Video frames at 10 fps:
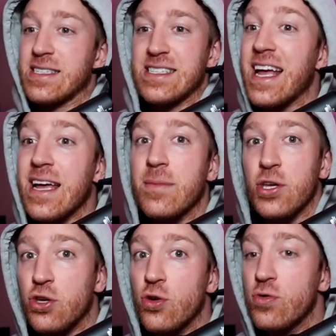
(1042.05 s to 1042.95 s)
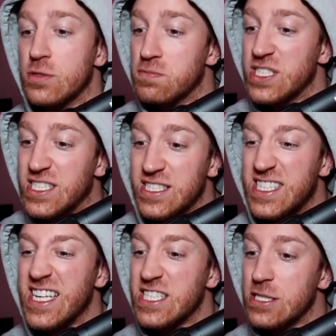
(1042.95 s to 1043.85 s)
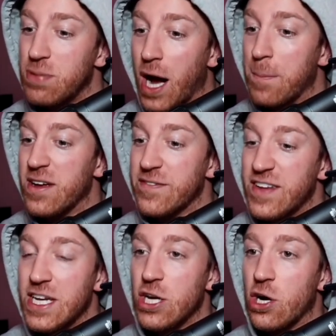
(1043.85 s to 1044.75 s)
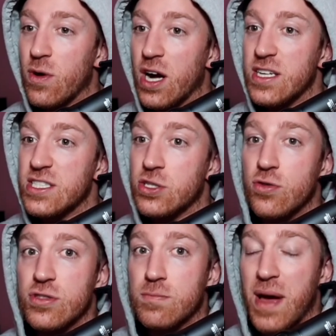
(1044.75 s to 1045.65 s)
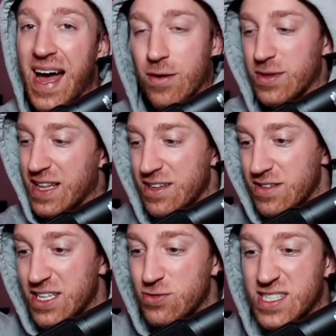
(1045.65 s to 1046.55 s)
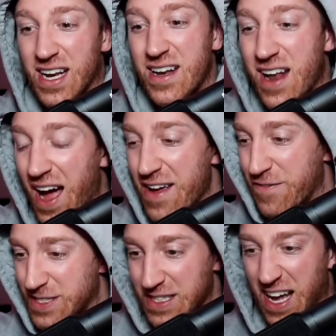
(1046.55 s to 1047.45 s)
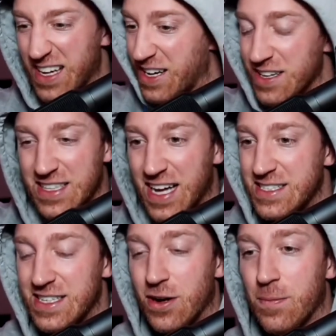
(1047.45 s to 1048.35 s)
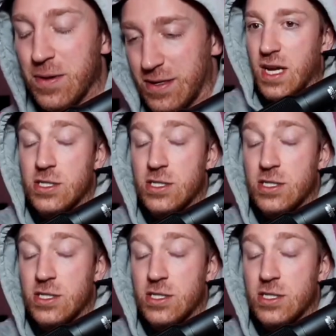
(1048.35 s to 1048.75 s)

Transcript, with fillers: same huge cyst popping video on this dude's back where they literally used a knife to like cut that shit open.